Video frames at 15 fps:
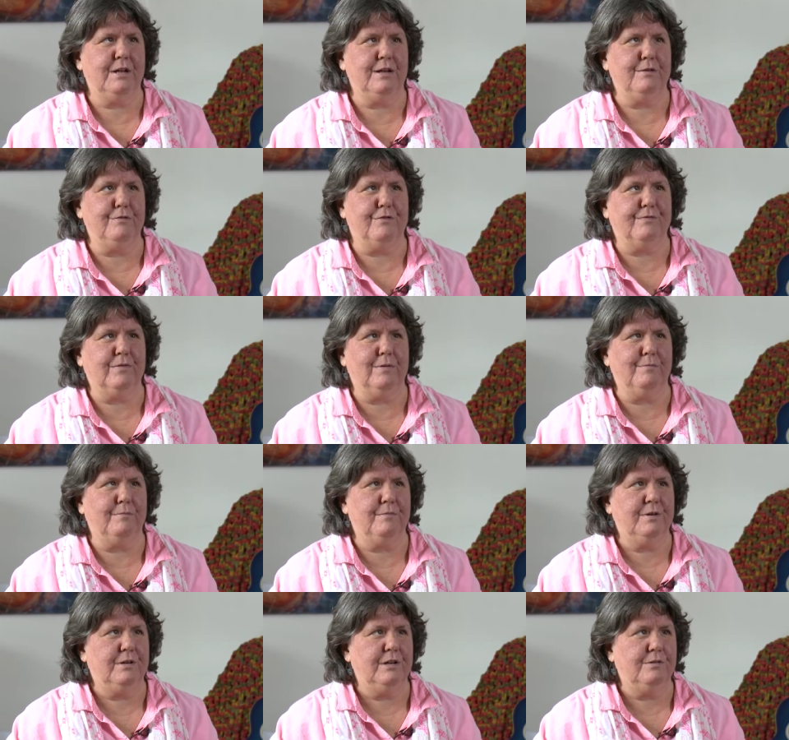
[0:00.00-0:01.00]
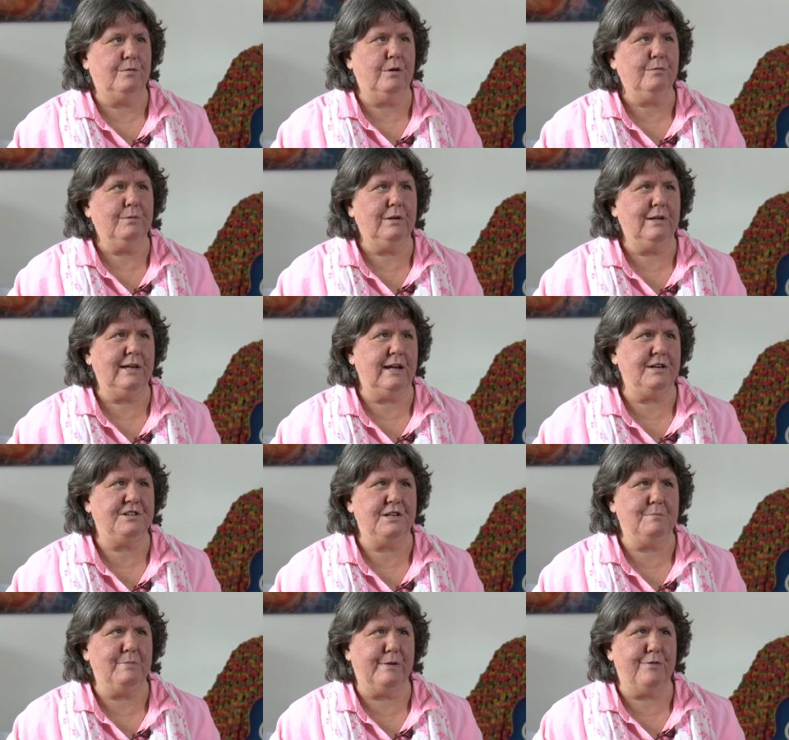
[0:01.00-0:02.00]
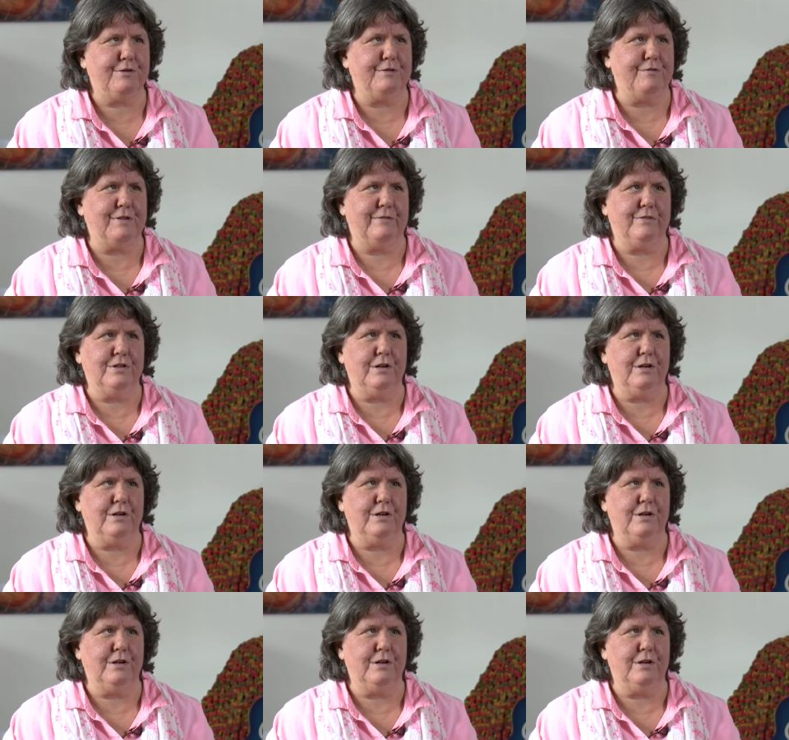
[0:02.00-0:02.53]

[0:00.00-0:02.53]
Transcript: kids from, well, really 18 months to seven